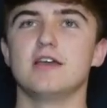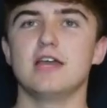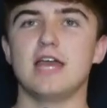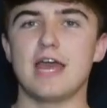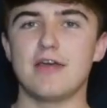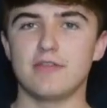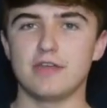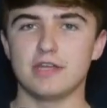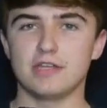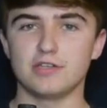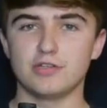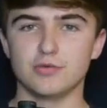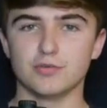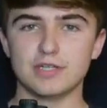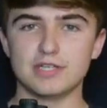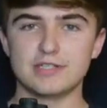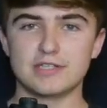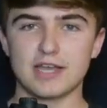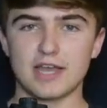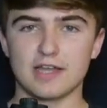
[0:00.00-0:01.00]
and then you
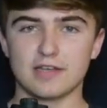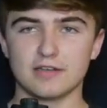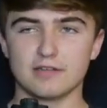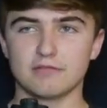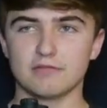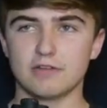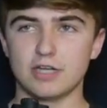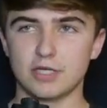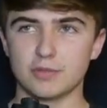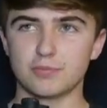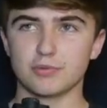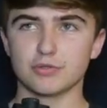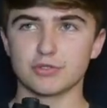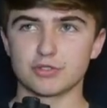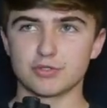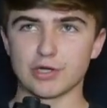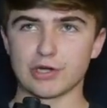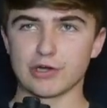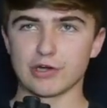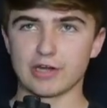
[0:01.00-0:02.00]
reset and you pull the
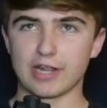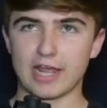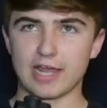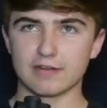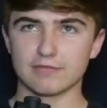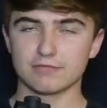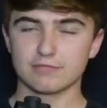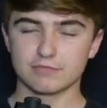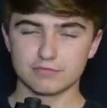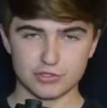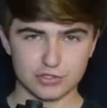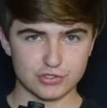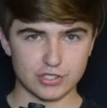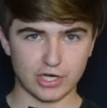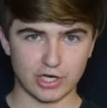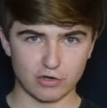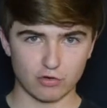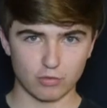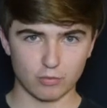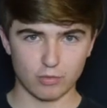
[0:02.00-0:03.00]
trigger again, just like
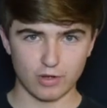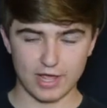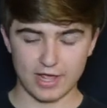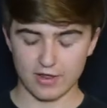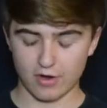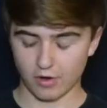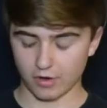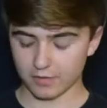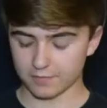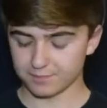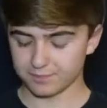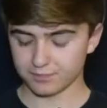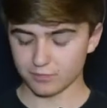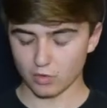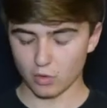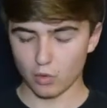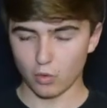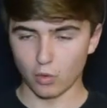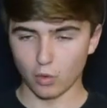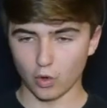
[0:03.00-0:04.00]
a normal AR.
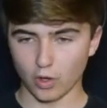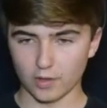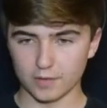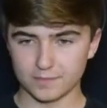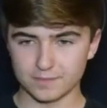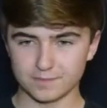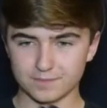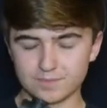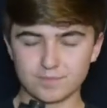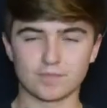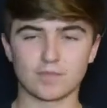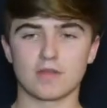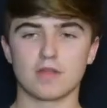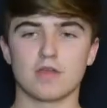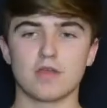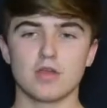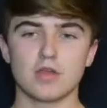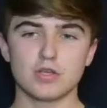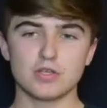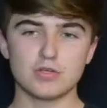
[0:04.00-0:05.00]
Or
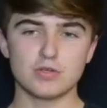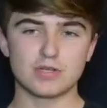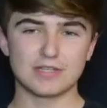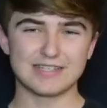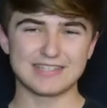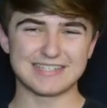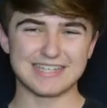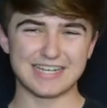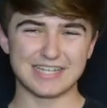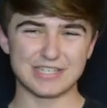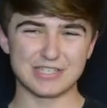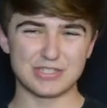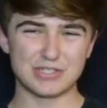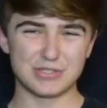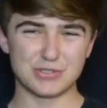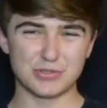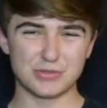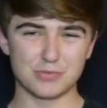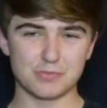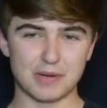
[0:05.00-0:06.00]
you can set it
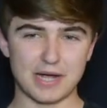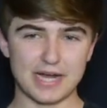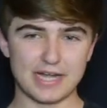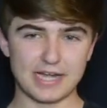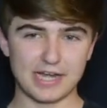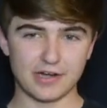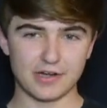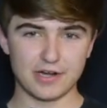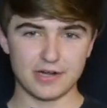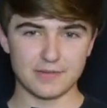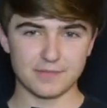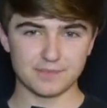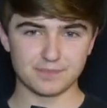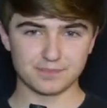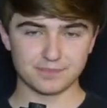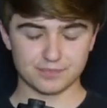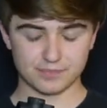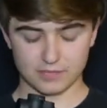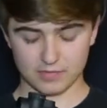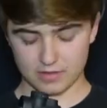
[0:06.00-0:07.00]
to binary,
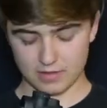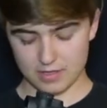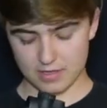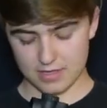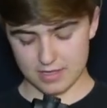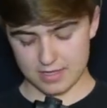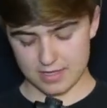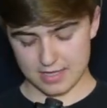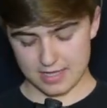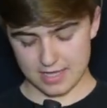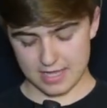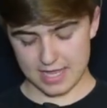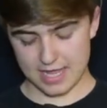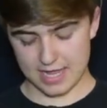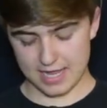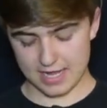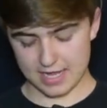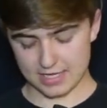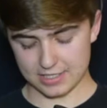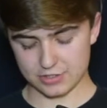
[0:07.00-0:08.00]

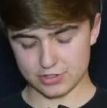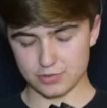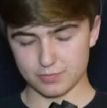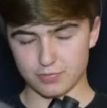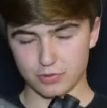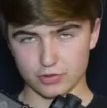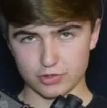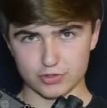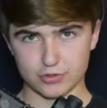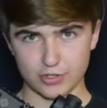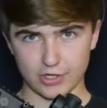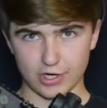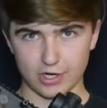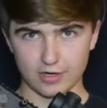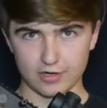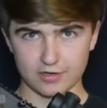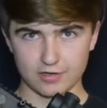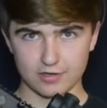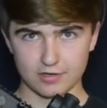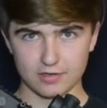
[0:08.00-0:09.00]
and you pull the
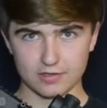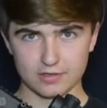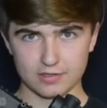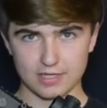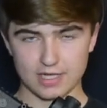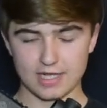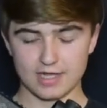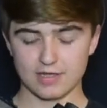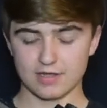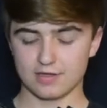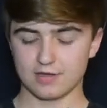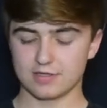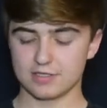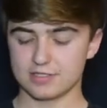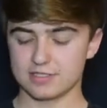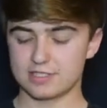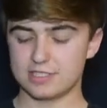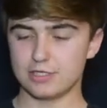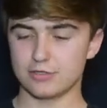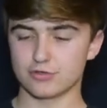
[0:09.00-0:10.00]
trigger,
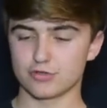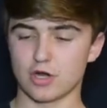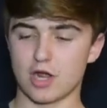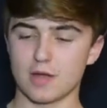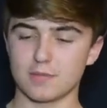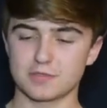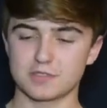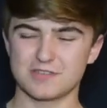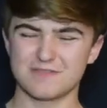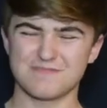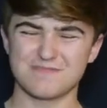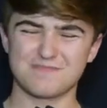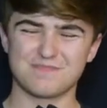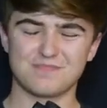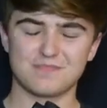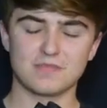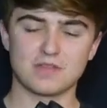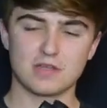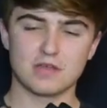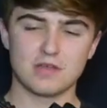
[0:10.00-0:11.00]
sear drops,
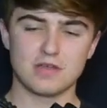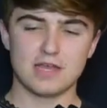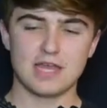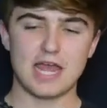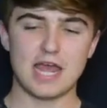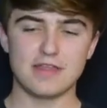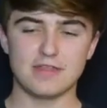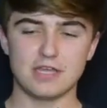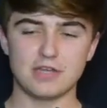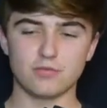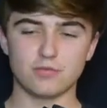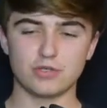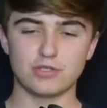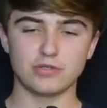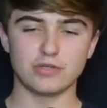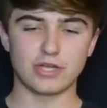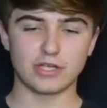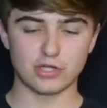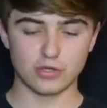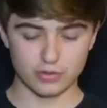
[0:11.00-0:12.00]
and then when you
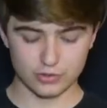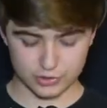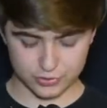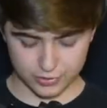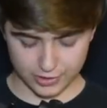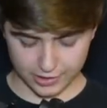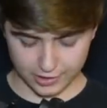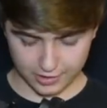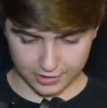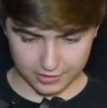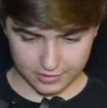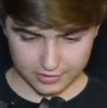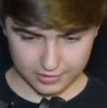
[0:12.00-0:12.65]
let go of the trigger,